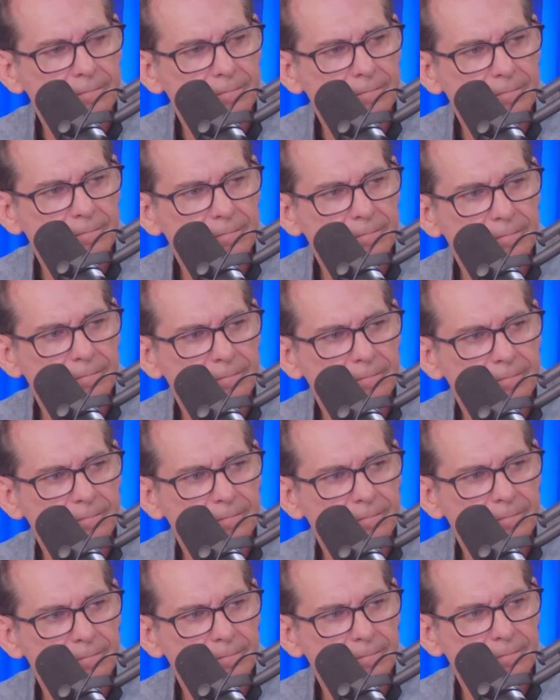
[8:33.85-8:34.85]

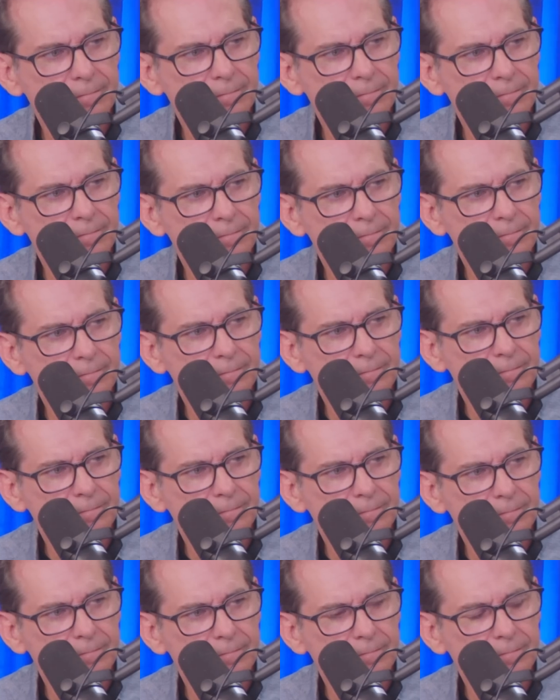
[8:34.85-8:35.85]

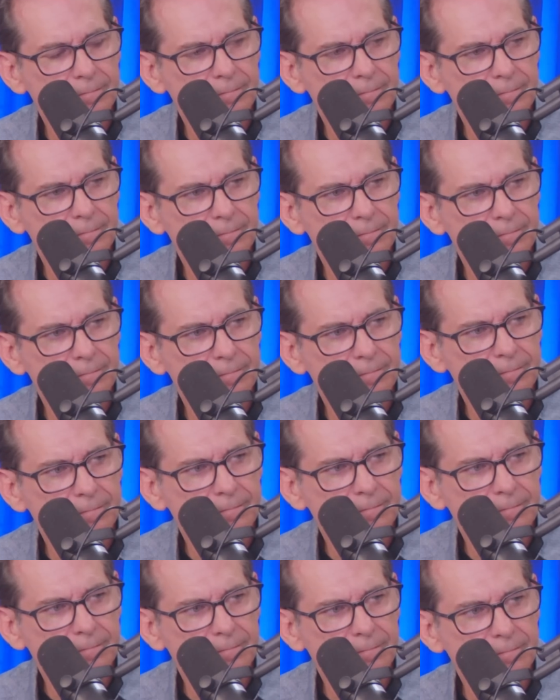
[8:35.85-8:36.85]

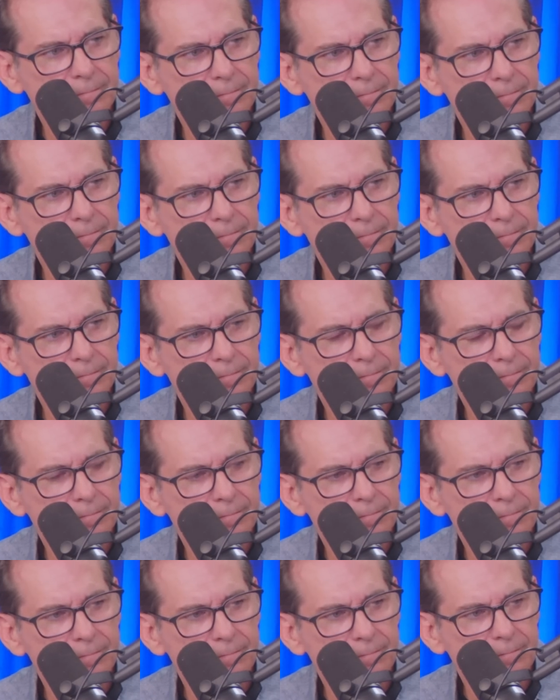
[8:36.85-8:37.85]

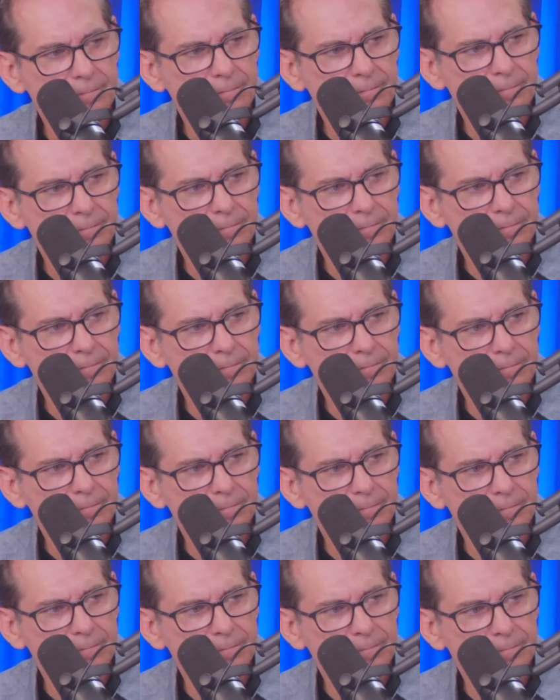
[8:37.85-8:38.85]

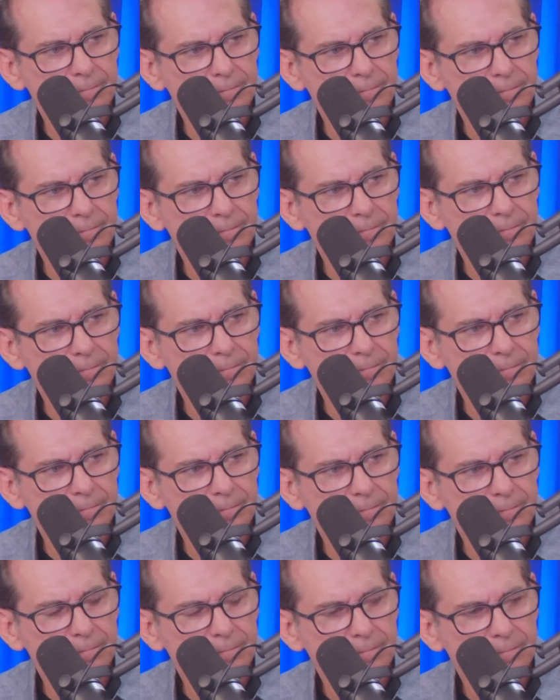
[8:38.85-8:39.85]

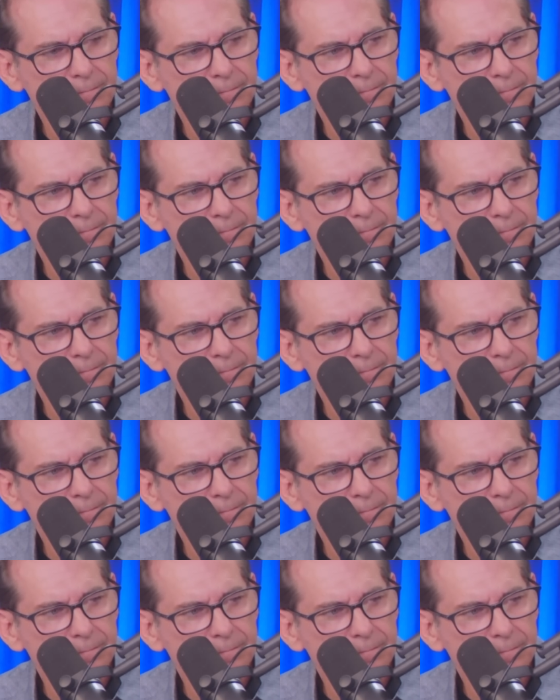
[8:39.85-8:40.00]
[no speech]